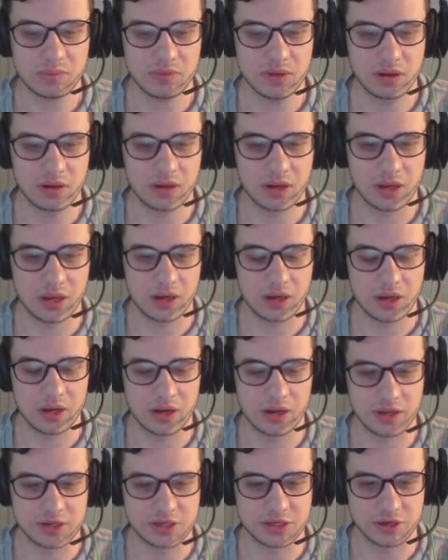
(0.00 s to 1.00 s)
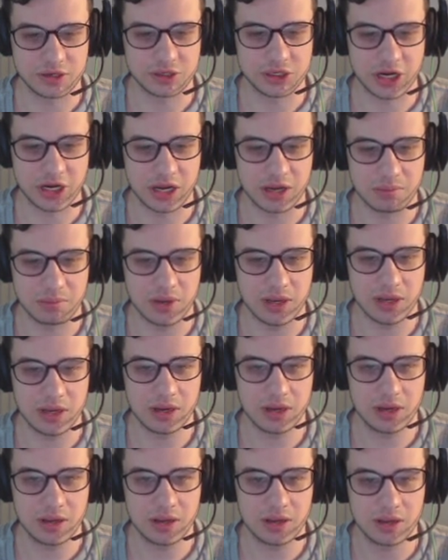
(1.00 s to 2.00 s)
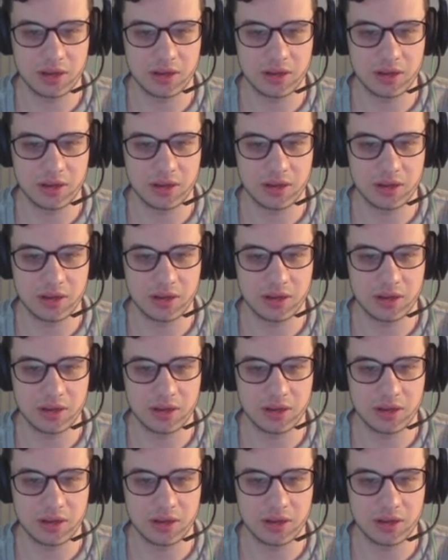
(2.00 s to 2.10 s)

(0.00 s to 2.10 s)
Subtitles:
Okay, and they start checking me.